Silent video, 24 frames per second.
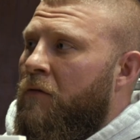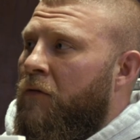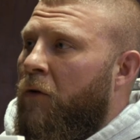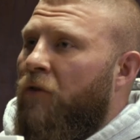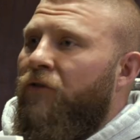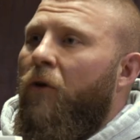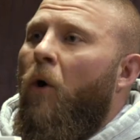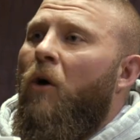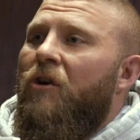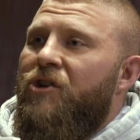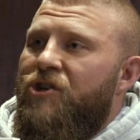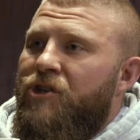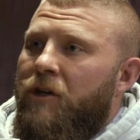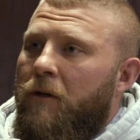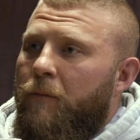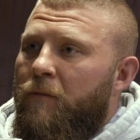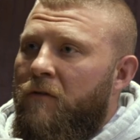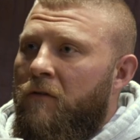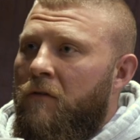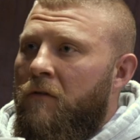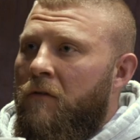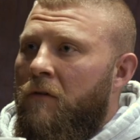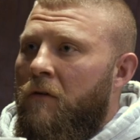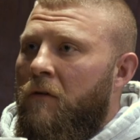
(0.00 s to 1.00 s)
those
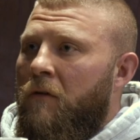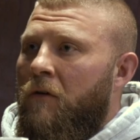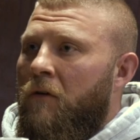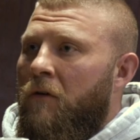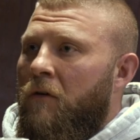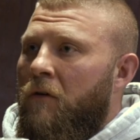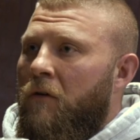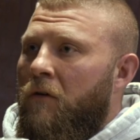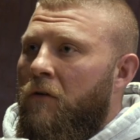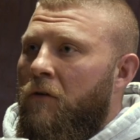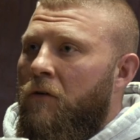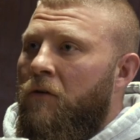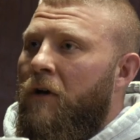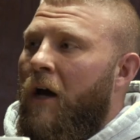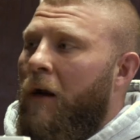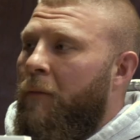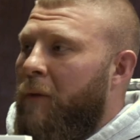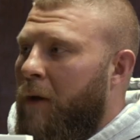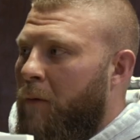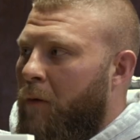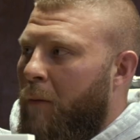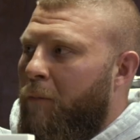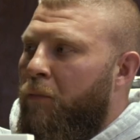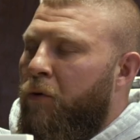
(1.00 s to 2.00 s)
hardships you got to
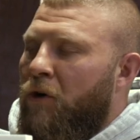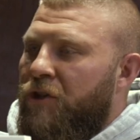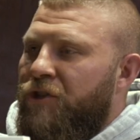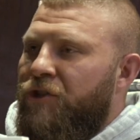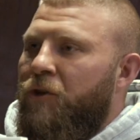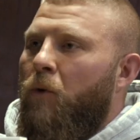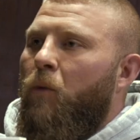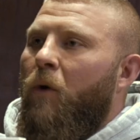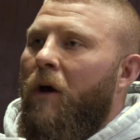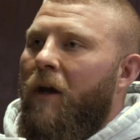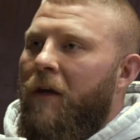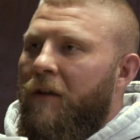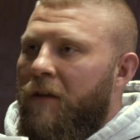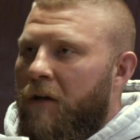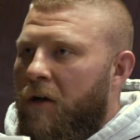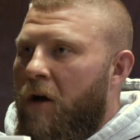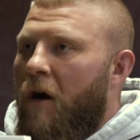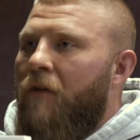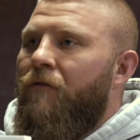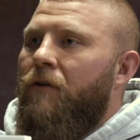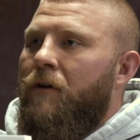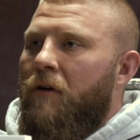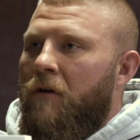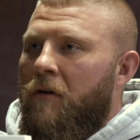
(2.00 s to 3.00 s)
be able to push away the
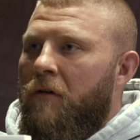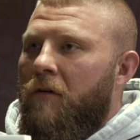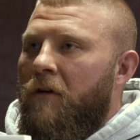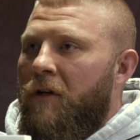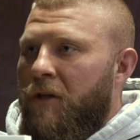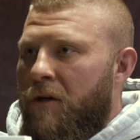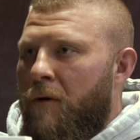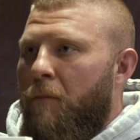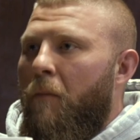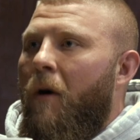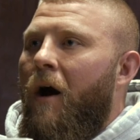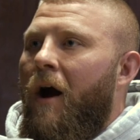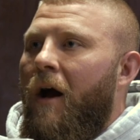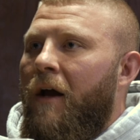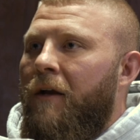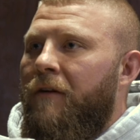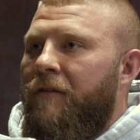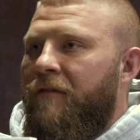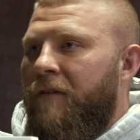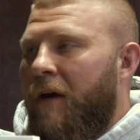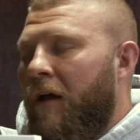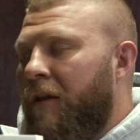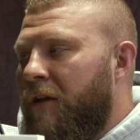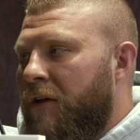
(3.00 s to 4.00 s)
governor in your mind
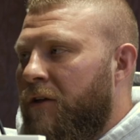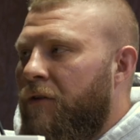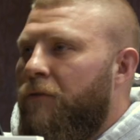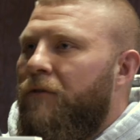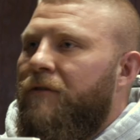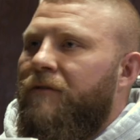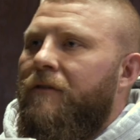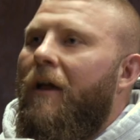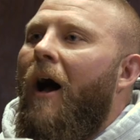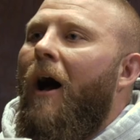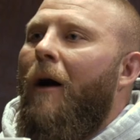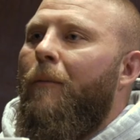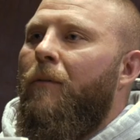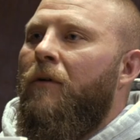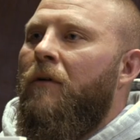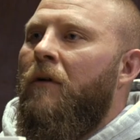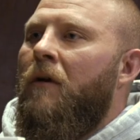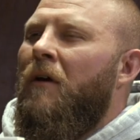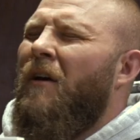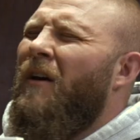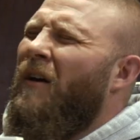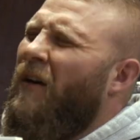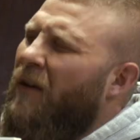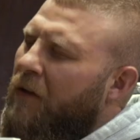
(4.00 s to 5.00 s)
telling you to stop
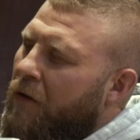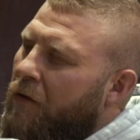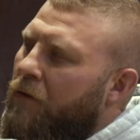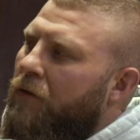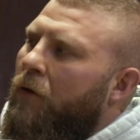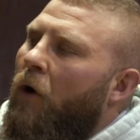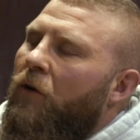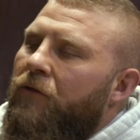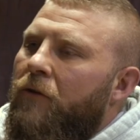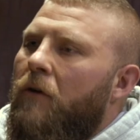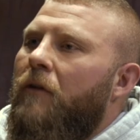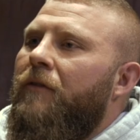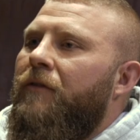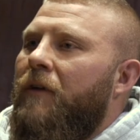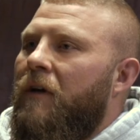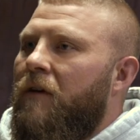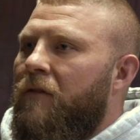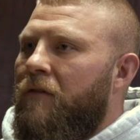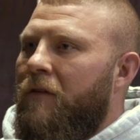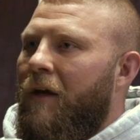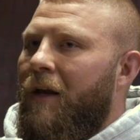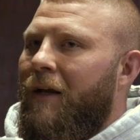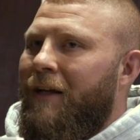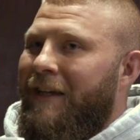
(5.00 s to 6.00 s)
those are the
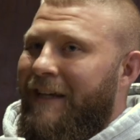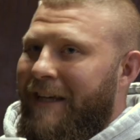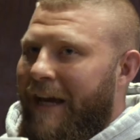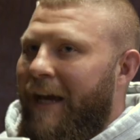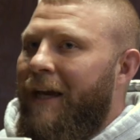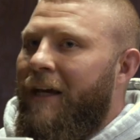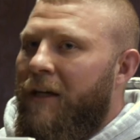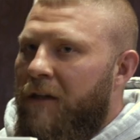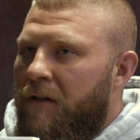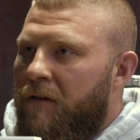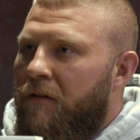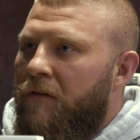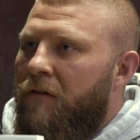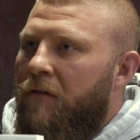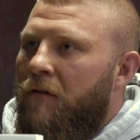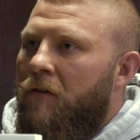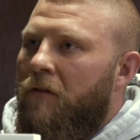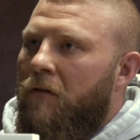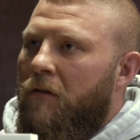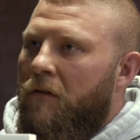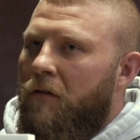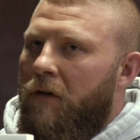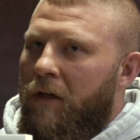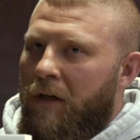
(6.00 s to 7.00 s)
things that it gained
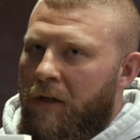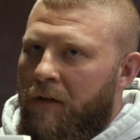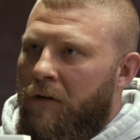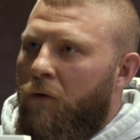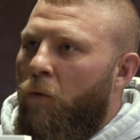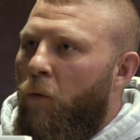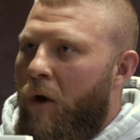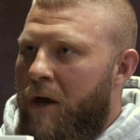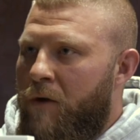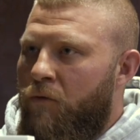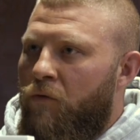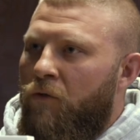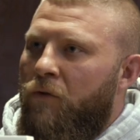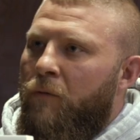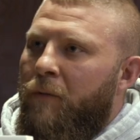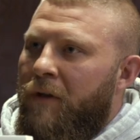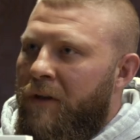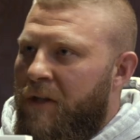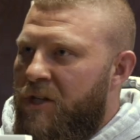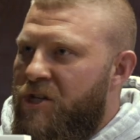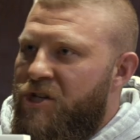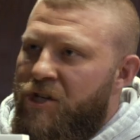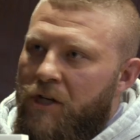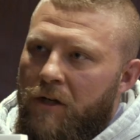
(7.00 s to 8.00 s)
in the weight room
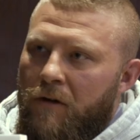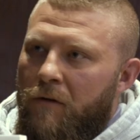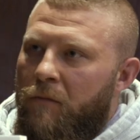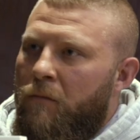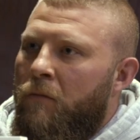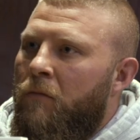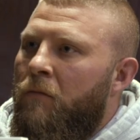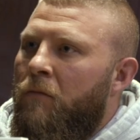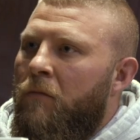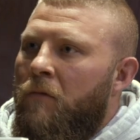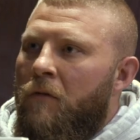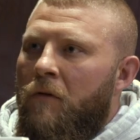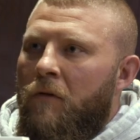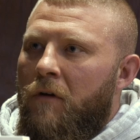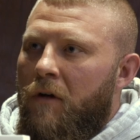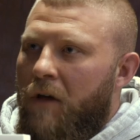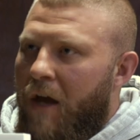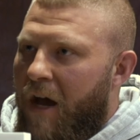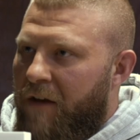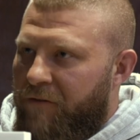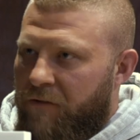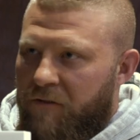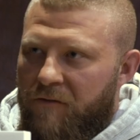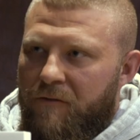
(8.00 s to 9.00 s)
in the gym
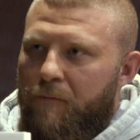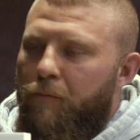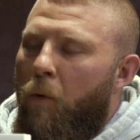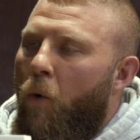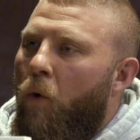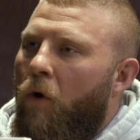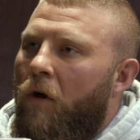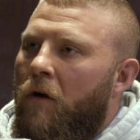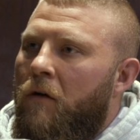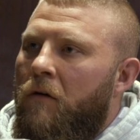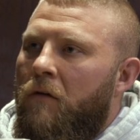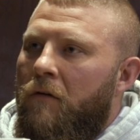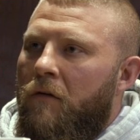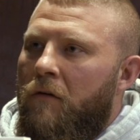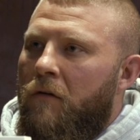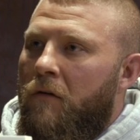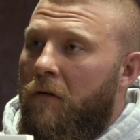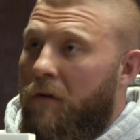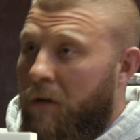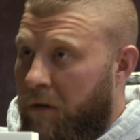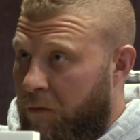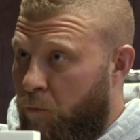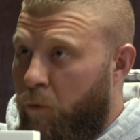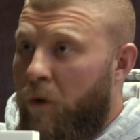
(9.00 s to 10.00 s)
as a sport
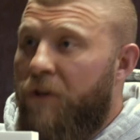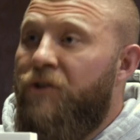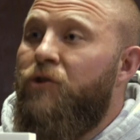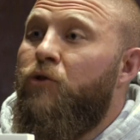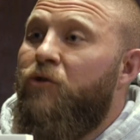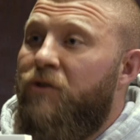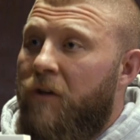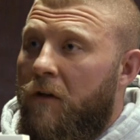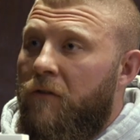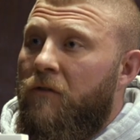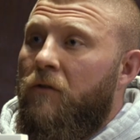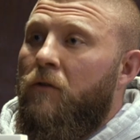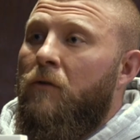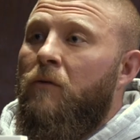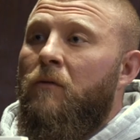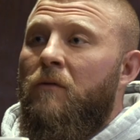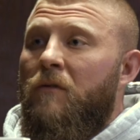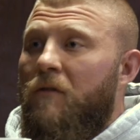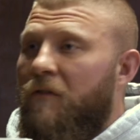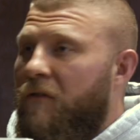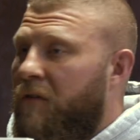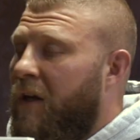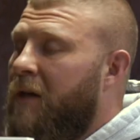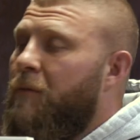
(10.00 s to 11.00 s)
with jujitsu,
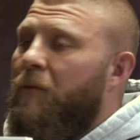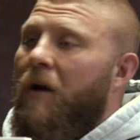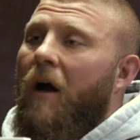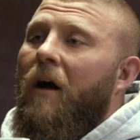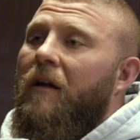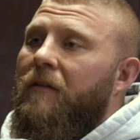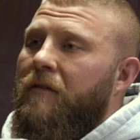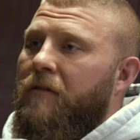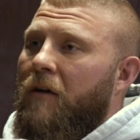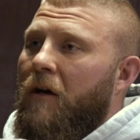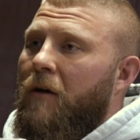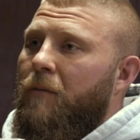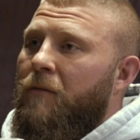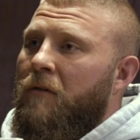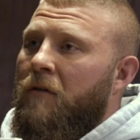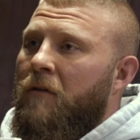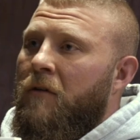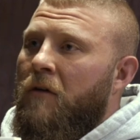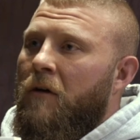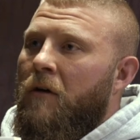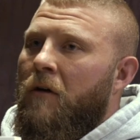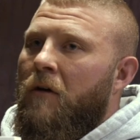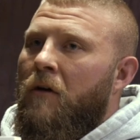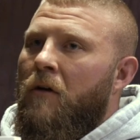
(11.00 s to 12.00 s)
same concept.
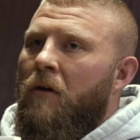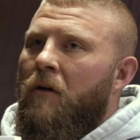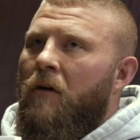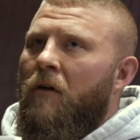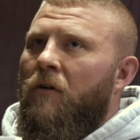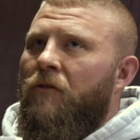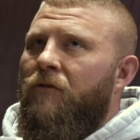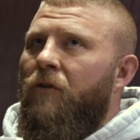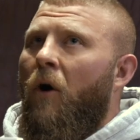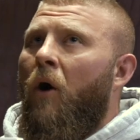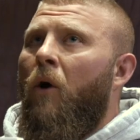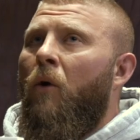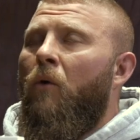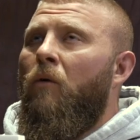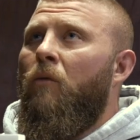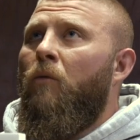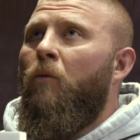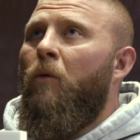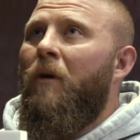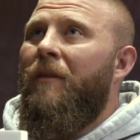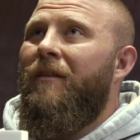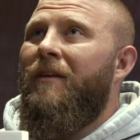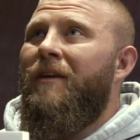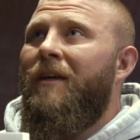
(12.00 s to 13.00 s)
Mm-hmm. So
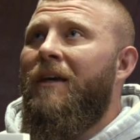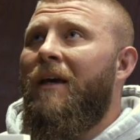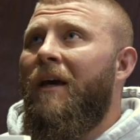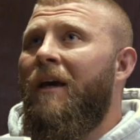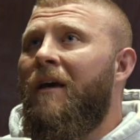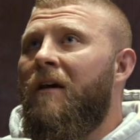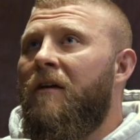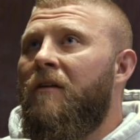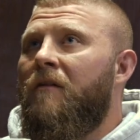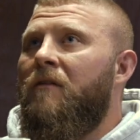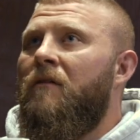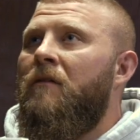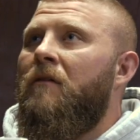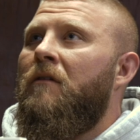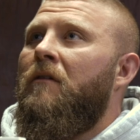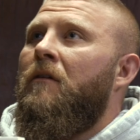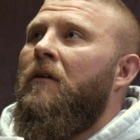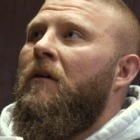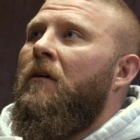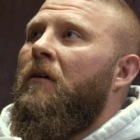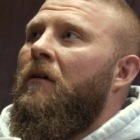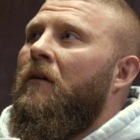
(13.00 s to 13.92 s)
with kids,